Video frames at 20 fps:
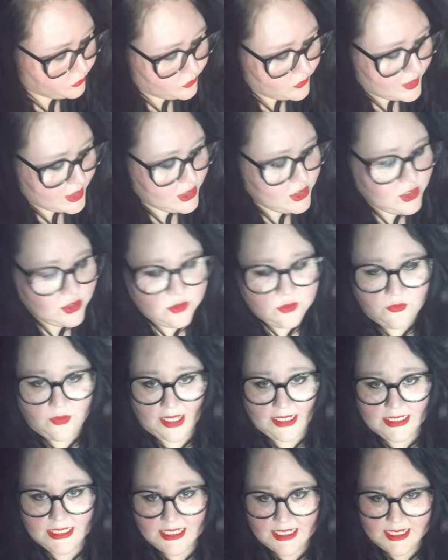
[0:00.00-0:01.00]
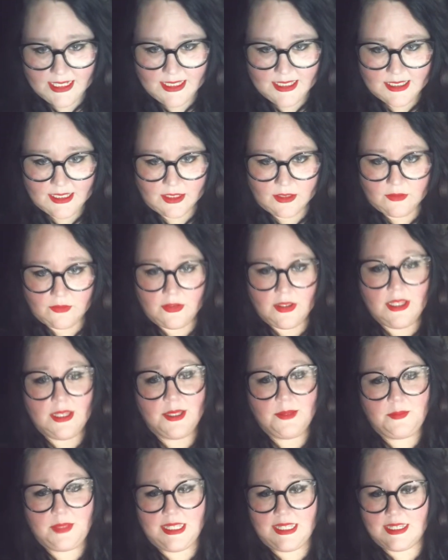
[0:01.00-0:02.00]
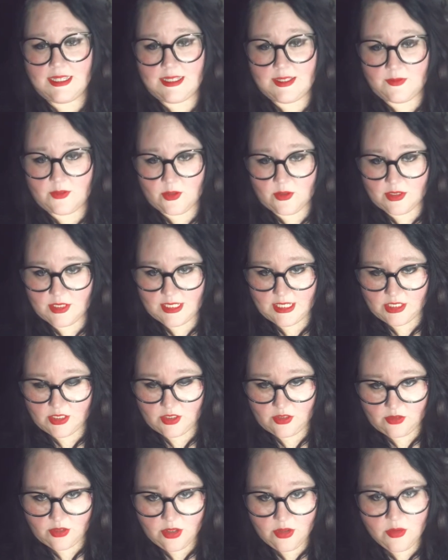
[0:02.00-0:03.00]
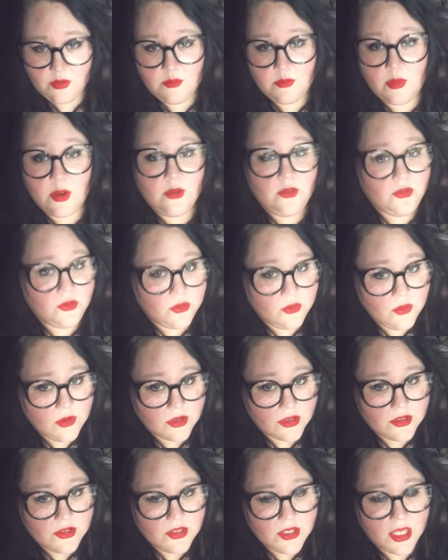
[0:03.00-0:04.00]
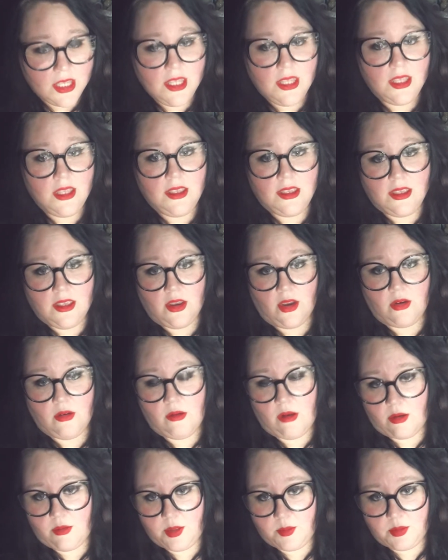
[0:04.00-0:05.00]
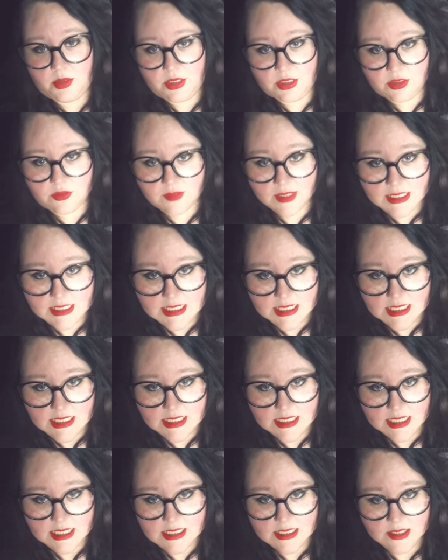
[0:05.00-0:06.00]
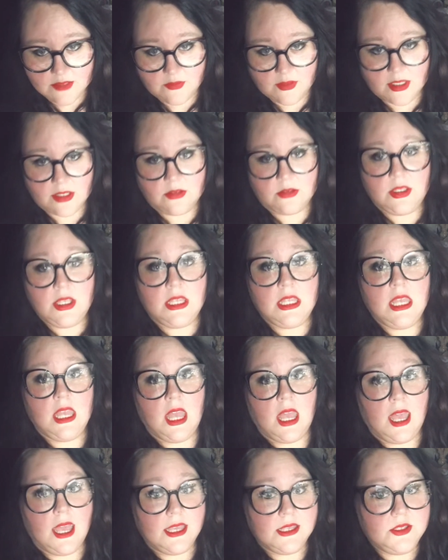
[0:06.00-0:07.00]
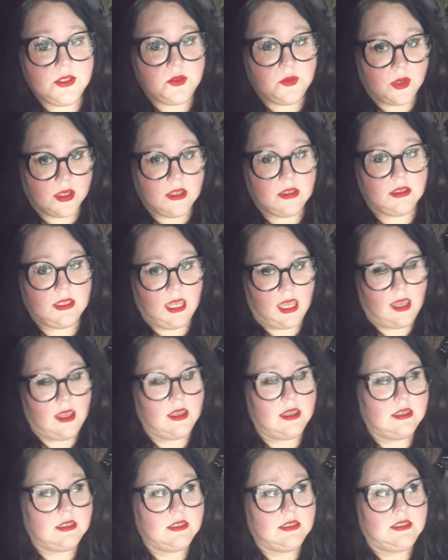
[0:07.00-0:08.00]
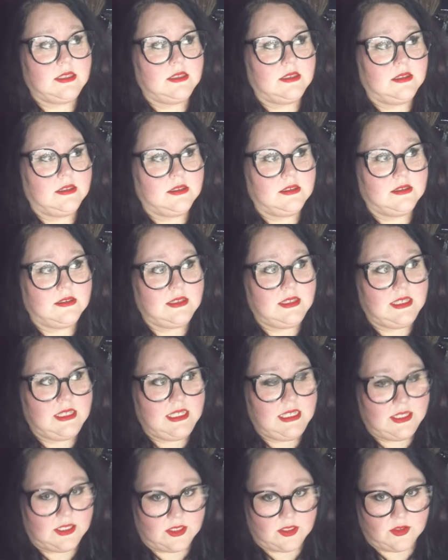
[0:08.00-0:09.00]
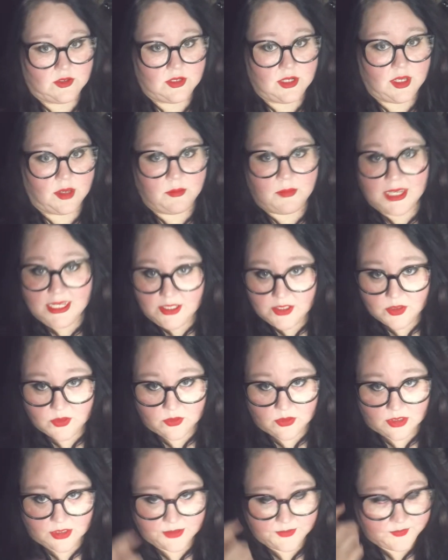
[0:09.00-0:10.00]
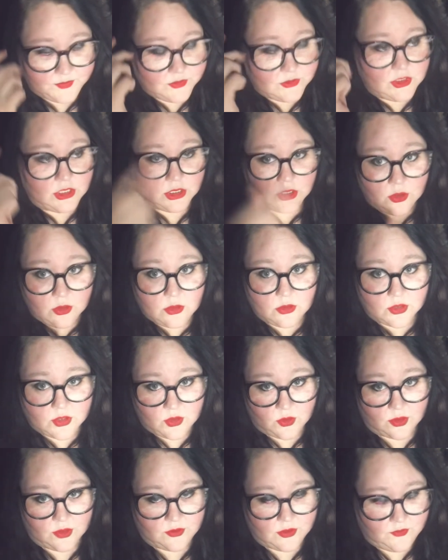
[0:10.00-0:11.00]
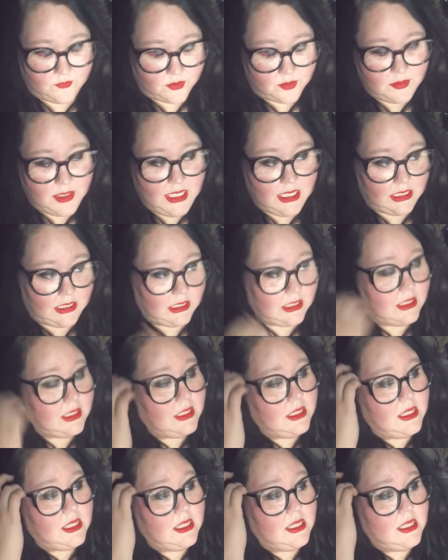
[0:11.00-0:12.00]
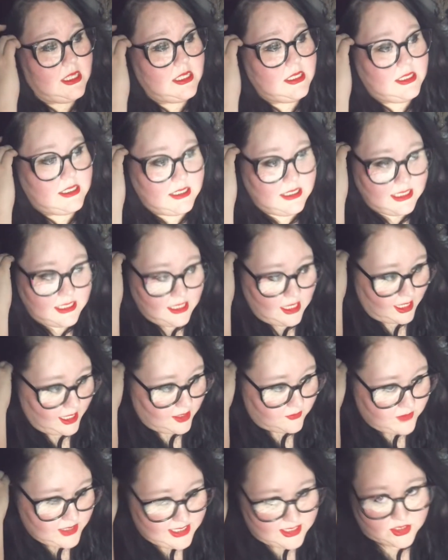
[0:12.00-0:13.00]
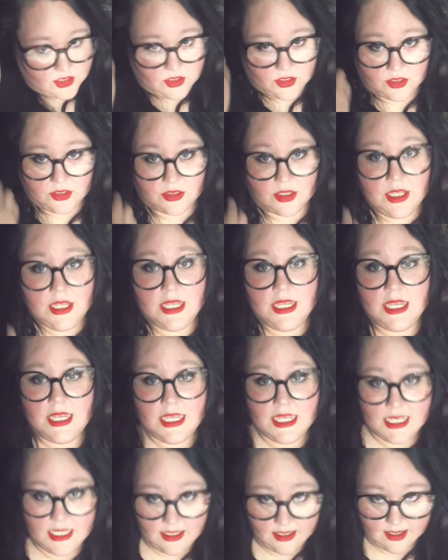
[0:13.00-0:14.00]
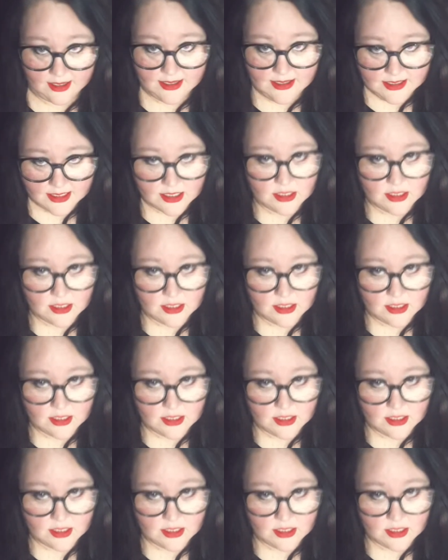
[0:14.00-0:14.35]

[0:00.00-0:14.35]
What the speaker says: new Valentine stuff because, of course, as you know, most stores are already putting their Valentine's Day stuff out, as well as Easter. Now, my store, the local store for me, did not have Easter yet.